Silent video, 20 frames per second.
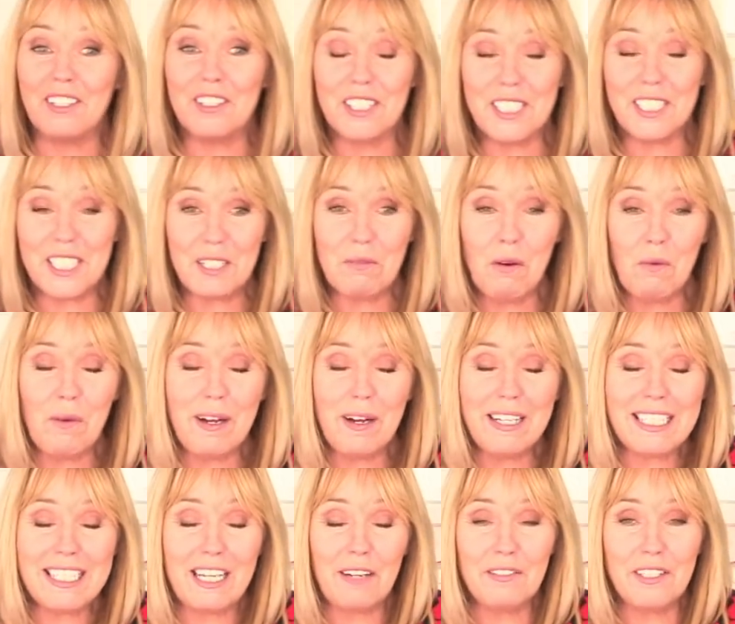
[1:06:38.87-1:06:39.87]
I shall see you on
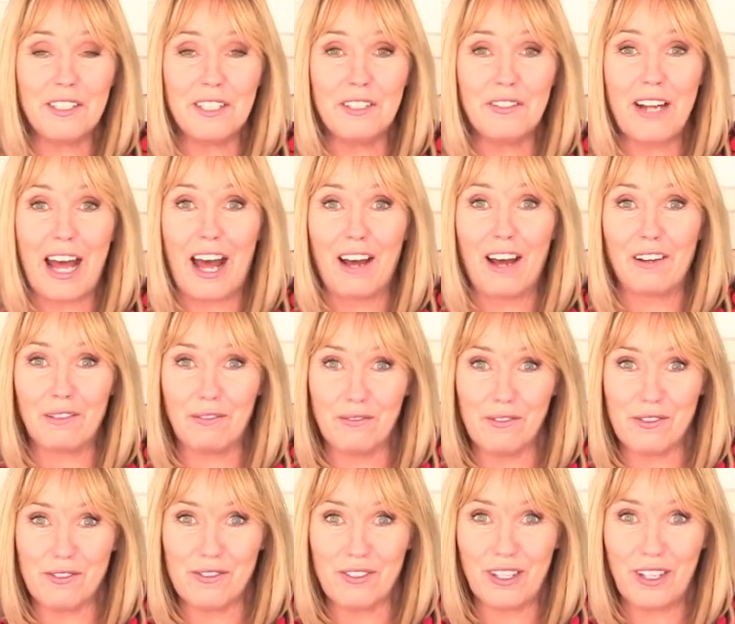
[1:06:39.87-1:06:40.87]
Wednesday afternoon at
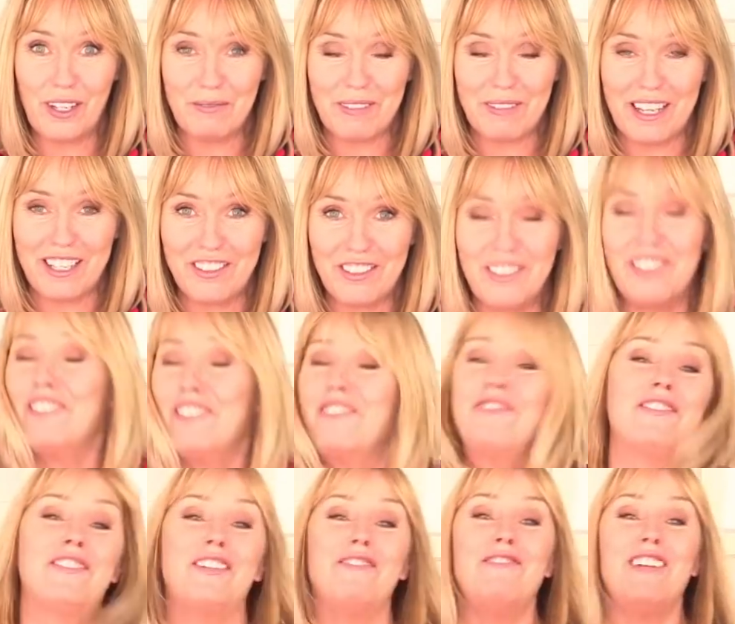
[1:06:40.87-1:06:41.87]
4 o'clock. Enjoy
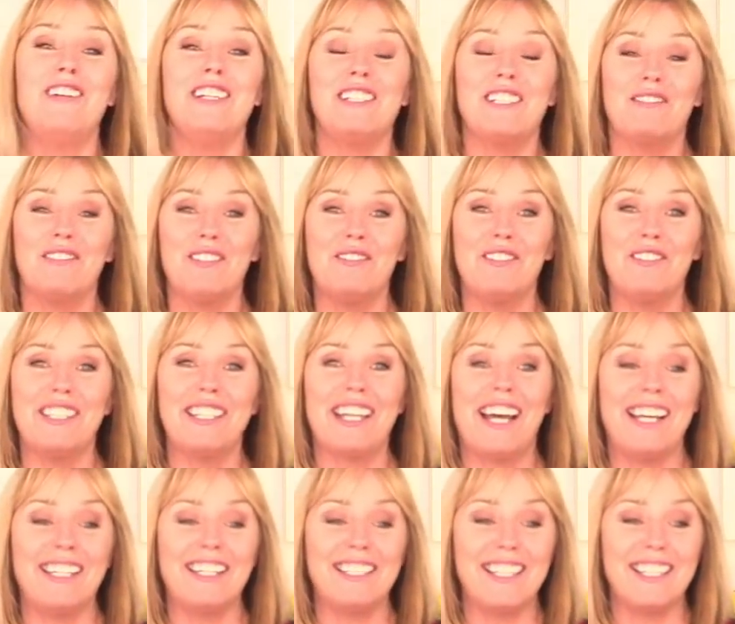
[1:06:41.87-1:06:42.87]
the rest of your
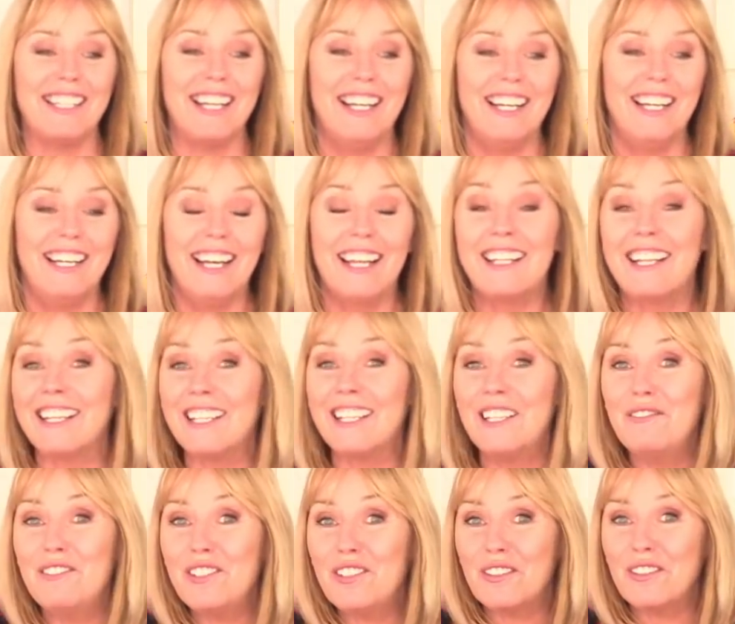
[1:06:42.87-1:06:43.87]
weekend, and
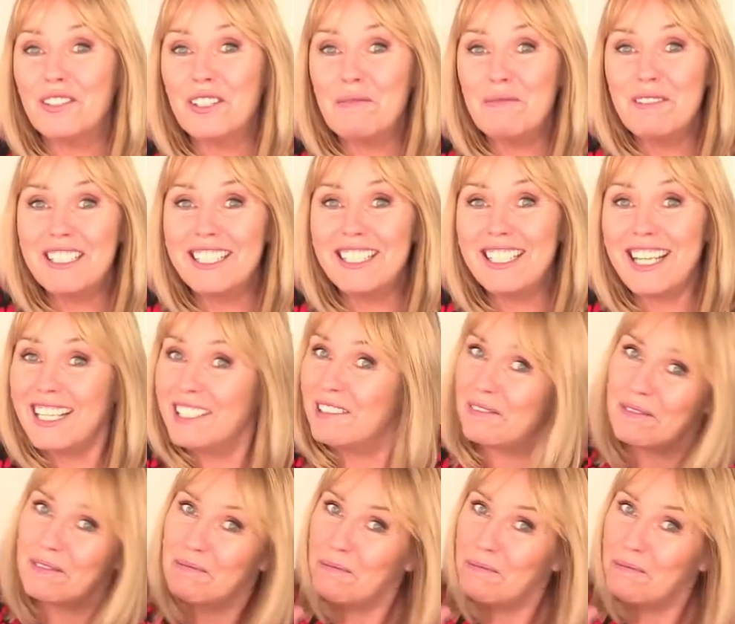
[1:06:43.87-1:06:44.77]
thank you for joining me today.